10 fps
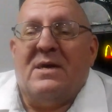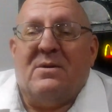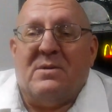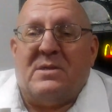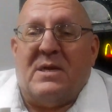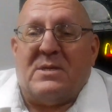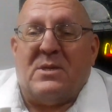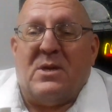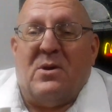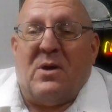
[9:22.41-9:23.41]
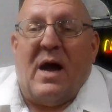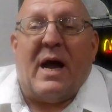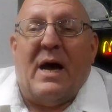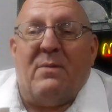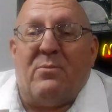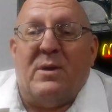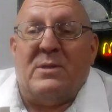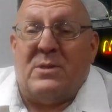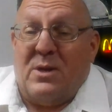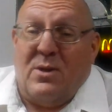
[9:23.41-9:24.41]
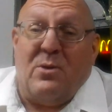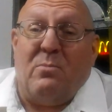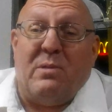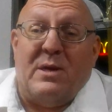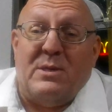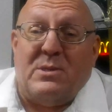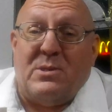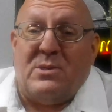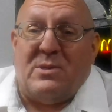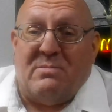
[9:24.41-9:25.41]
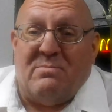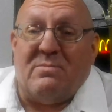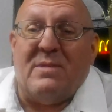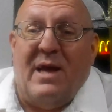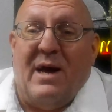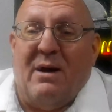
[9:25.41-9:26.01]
What's that song? I got friends in low places. Yeah.